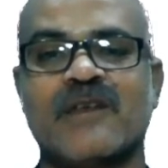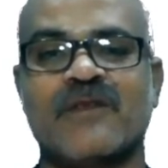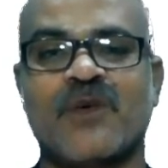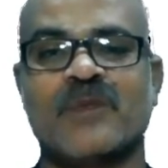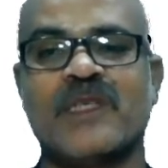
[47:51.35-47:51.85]

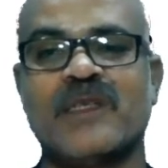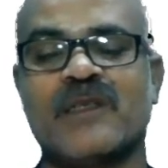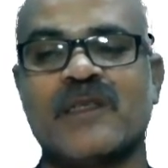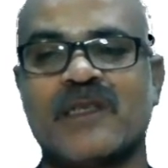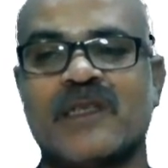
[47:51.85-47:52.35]
from the
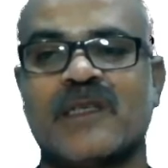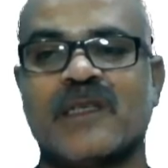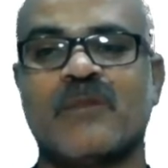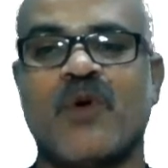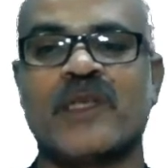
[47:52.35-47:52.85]

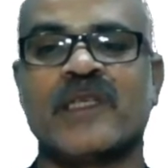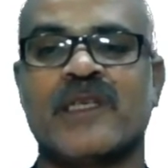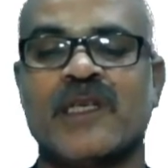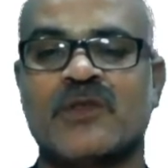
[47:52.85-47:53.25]
body.